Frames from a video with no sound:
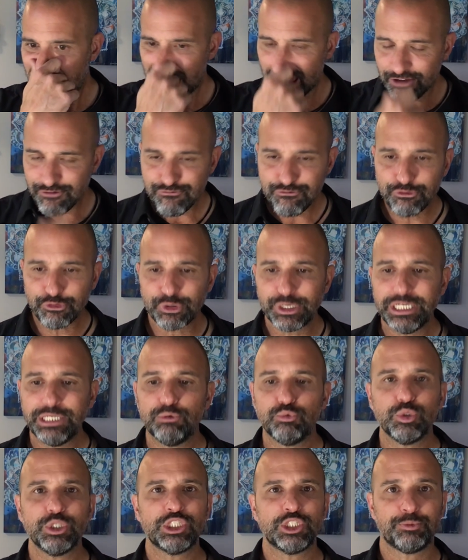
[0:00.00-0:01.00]

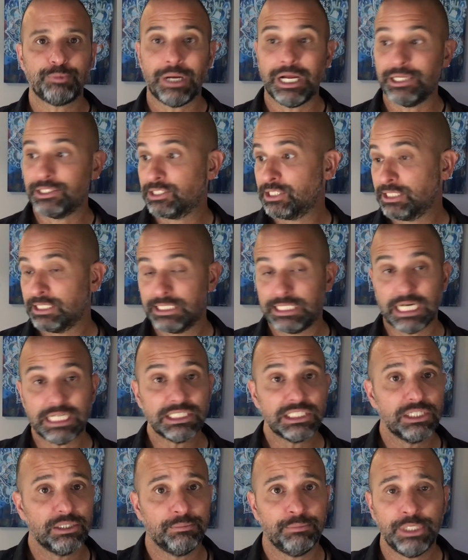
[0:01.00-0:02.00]
every response.
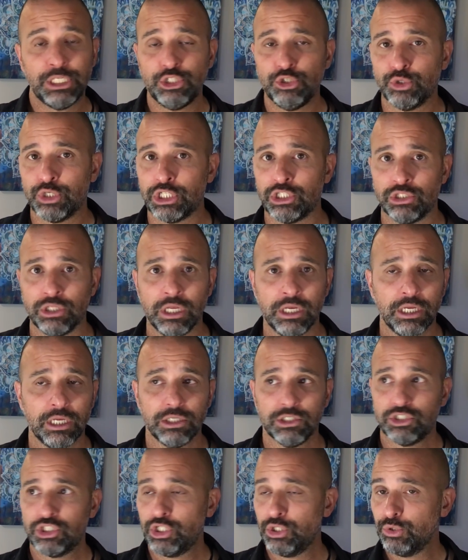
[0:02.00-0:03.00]
Doesn't mean you can
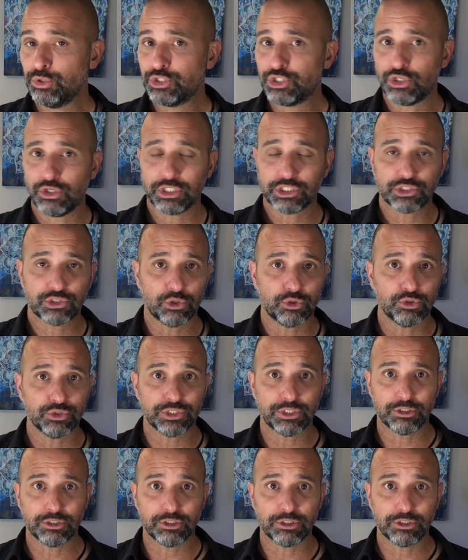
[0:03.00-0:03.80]
choose your external